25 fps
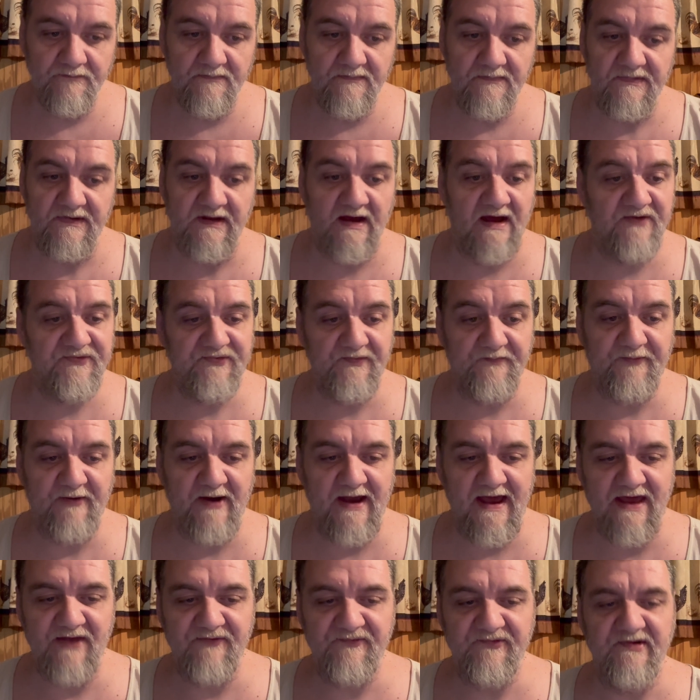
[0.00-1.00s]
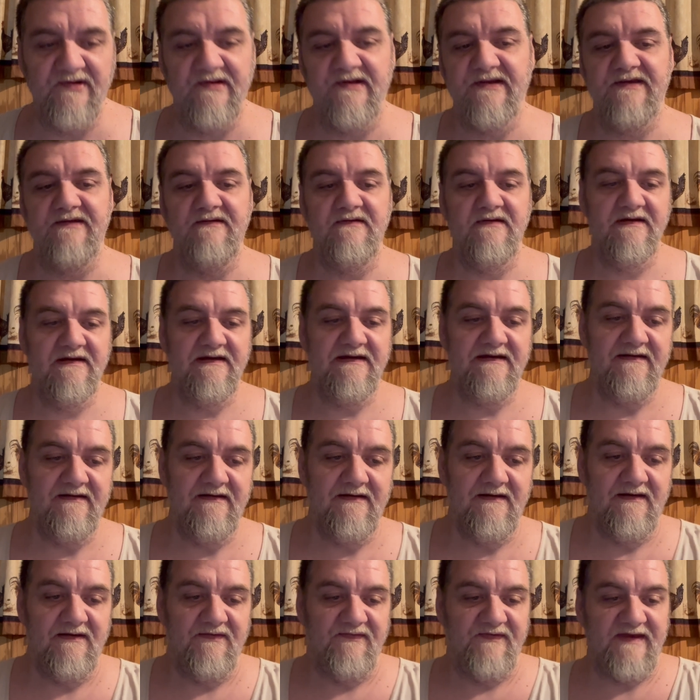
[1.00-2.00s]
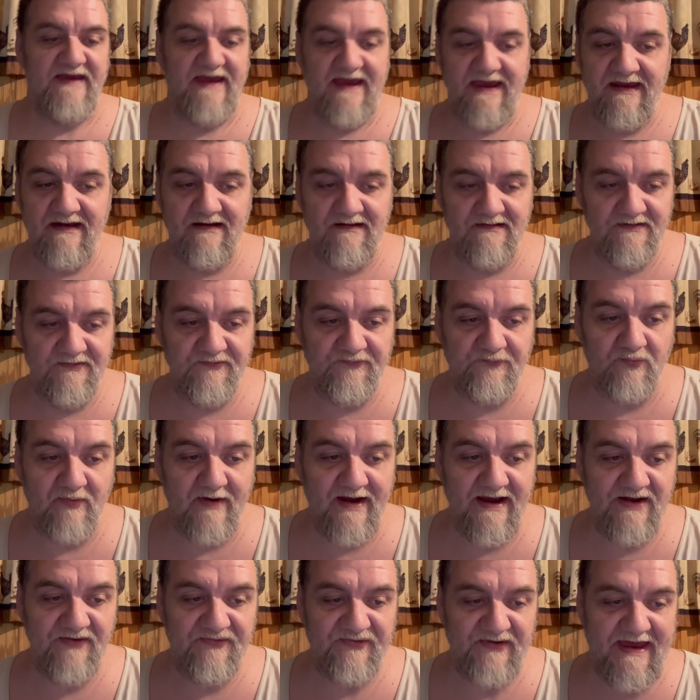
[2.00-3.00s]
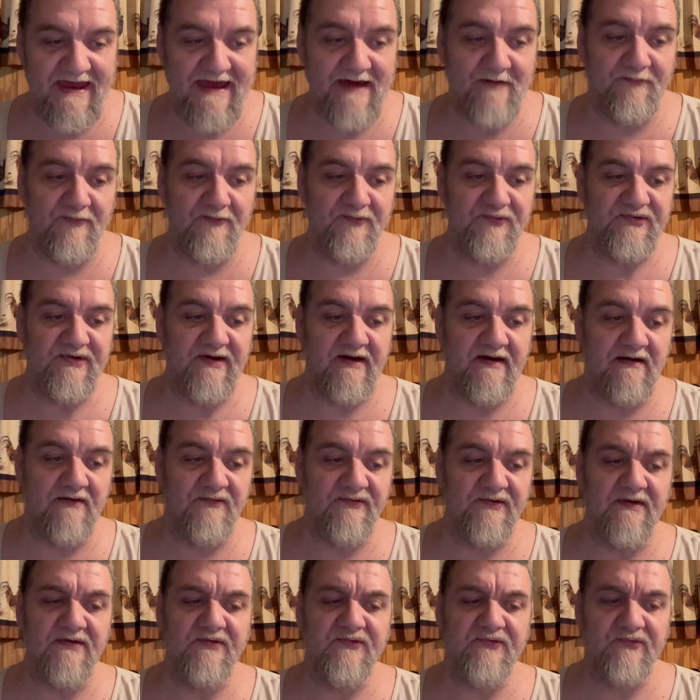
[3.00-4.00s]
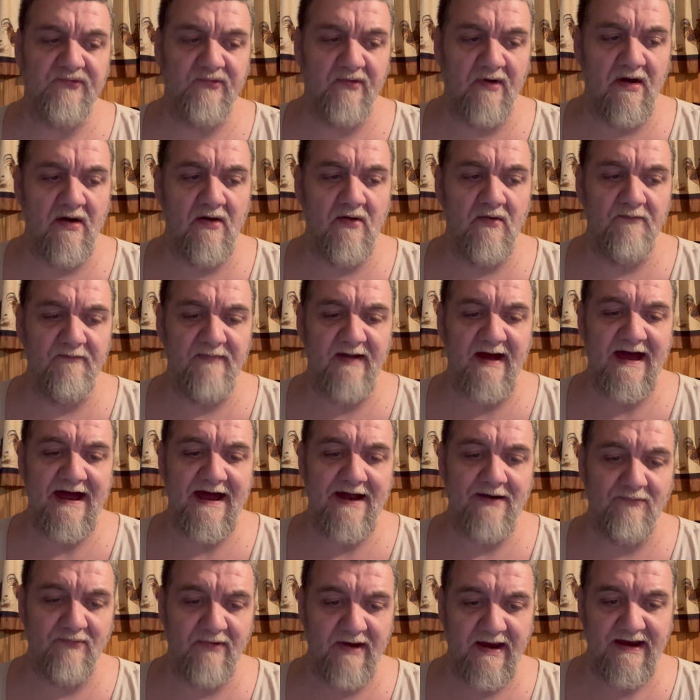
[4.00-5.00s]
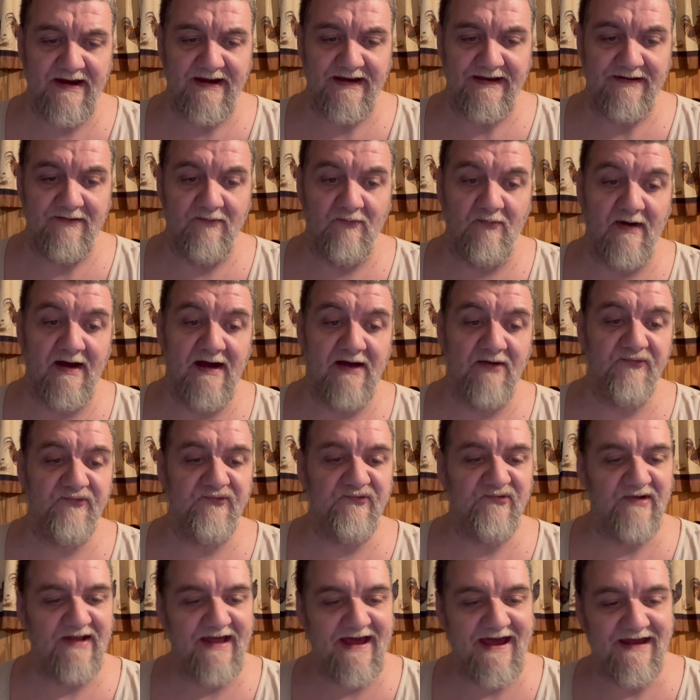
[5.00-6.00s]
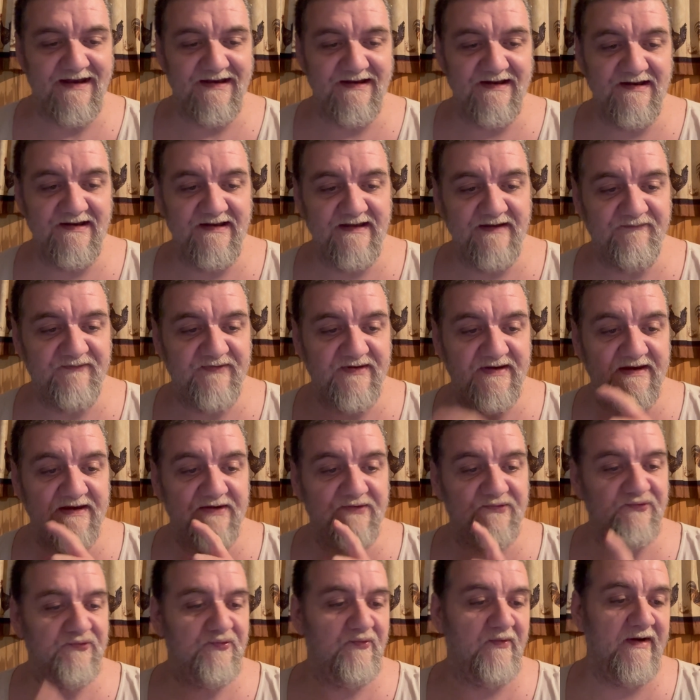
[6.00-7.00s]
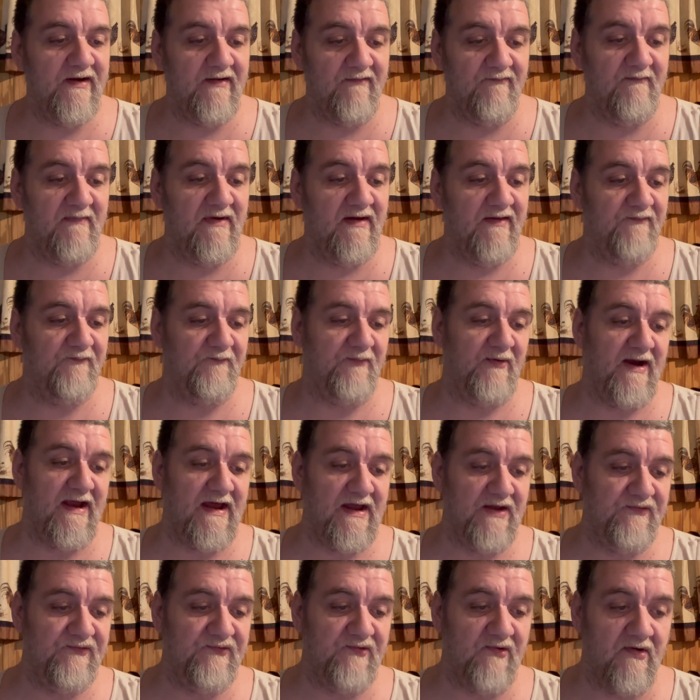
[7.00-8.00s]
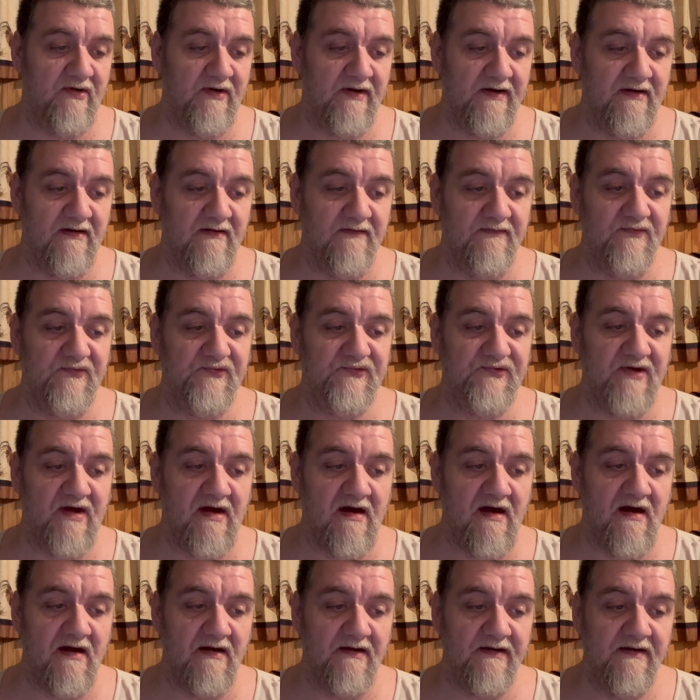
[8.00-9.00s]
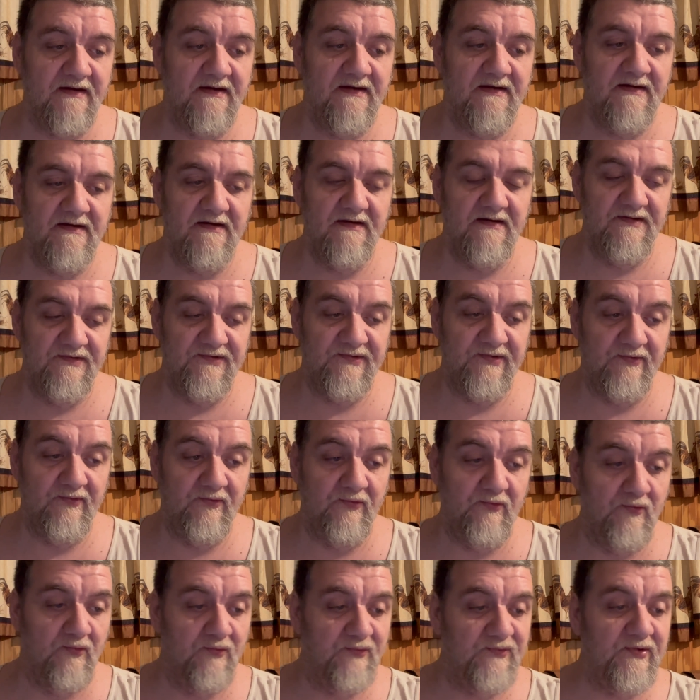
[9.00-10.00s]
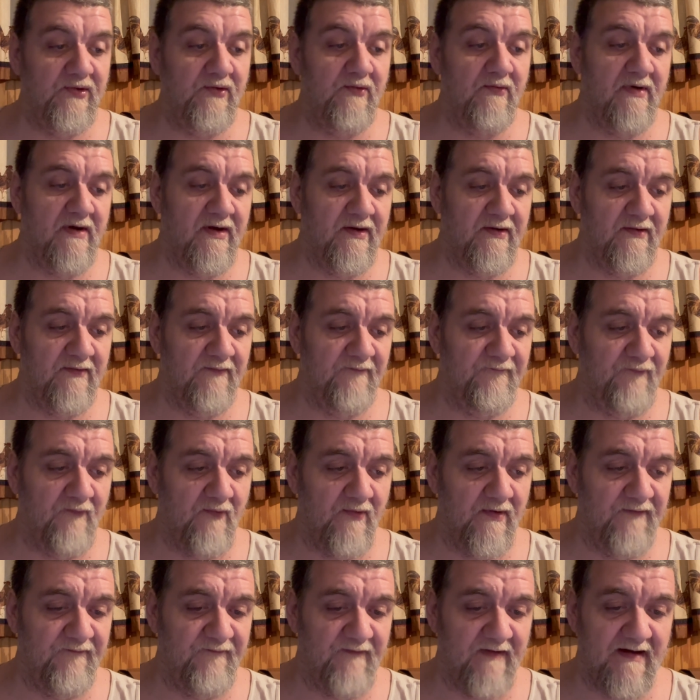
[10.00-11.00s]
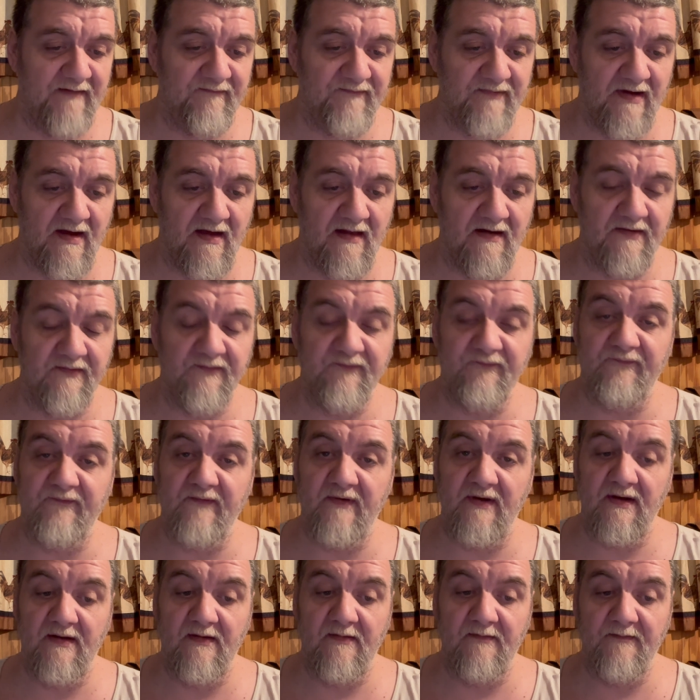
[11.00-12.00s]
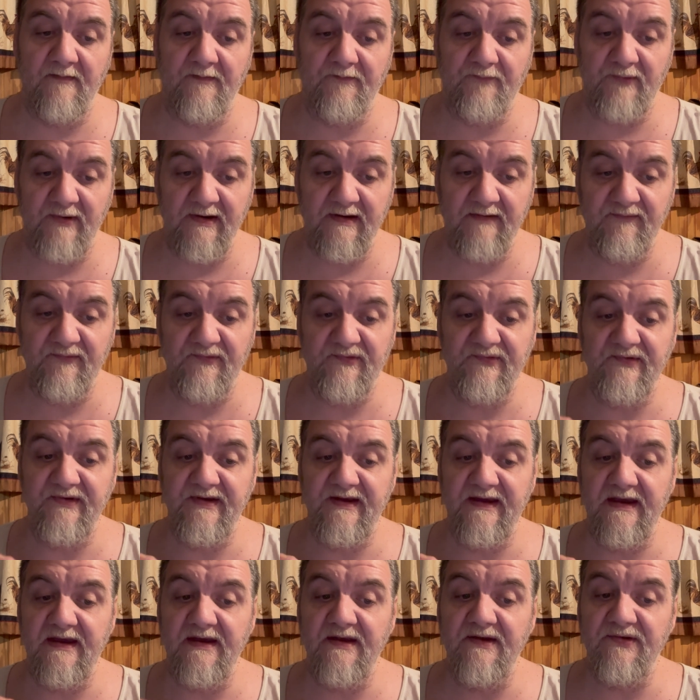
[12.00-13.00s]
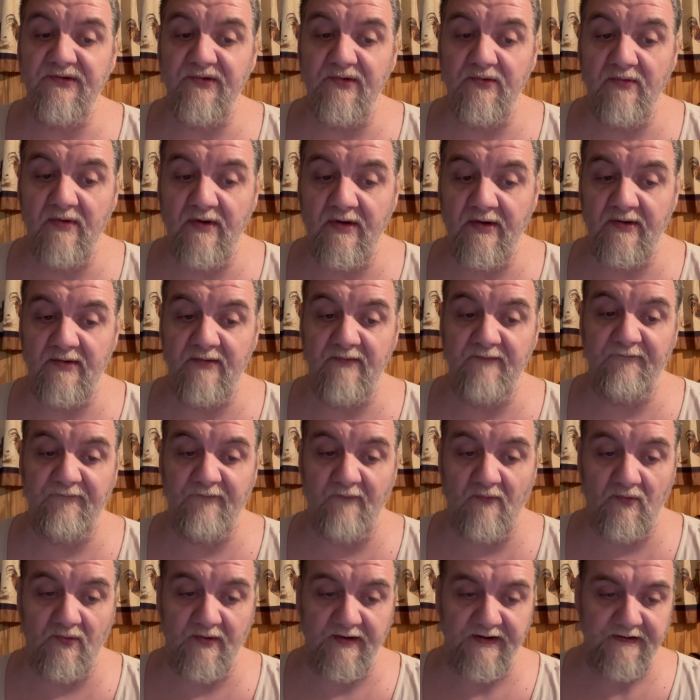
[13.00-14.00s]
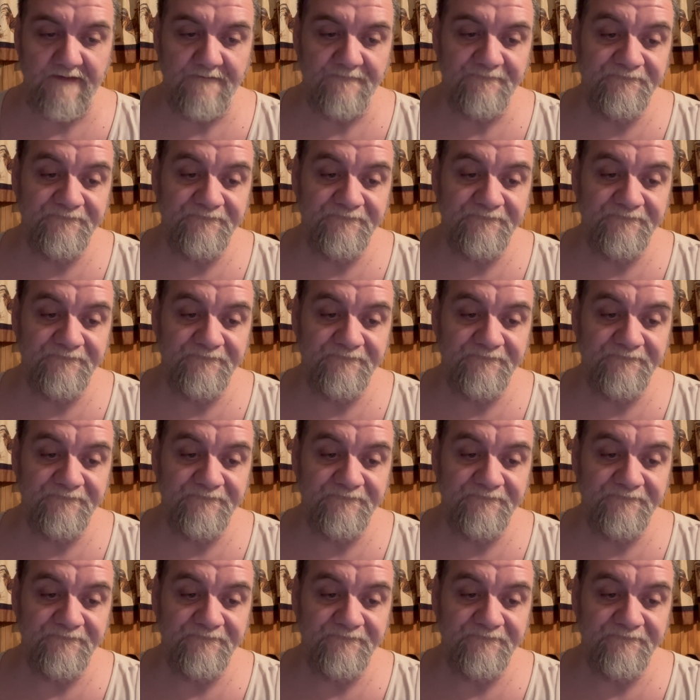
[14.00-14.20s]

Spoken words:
Not surprisingly, the analyst rates Apple shares a strong buy rating while slightly lifting his 12-month price target on the stock to $245 from previously $240.